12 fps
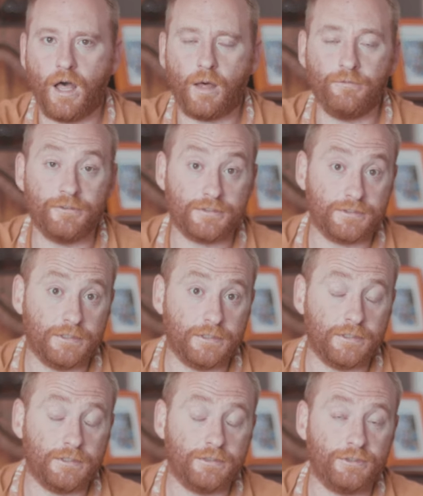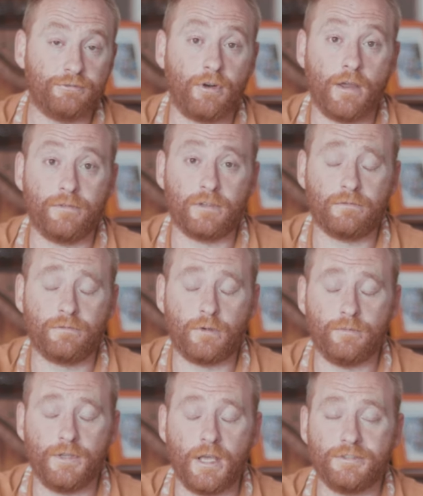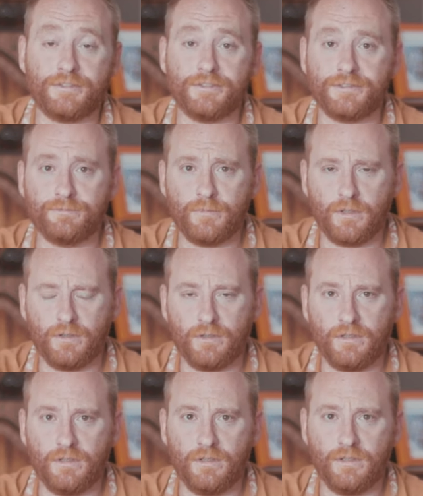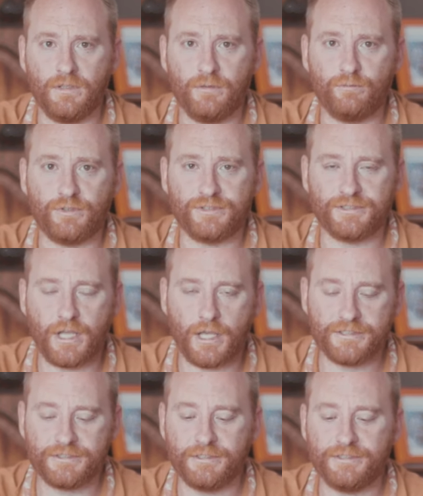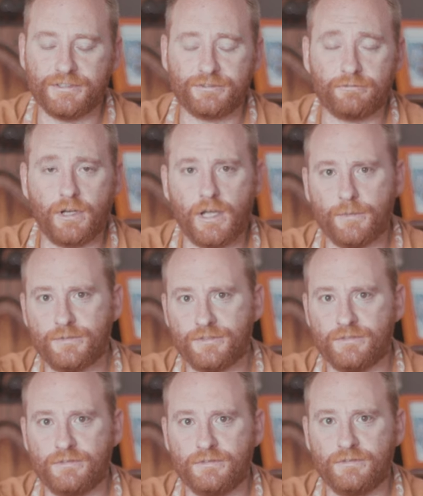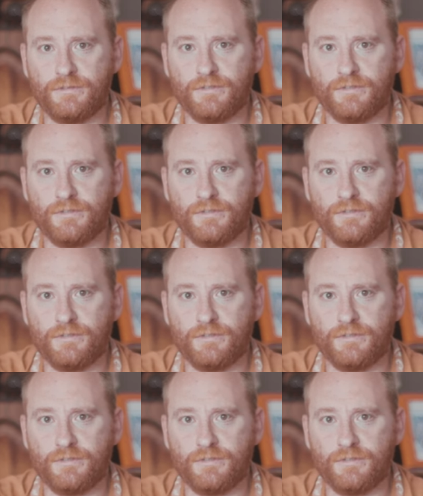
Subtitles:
obviously deriving from Nazism, precisely describes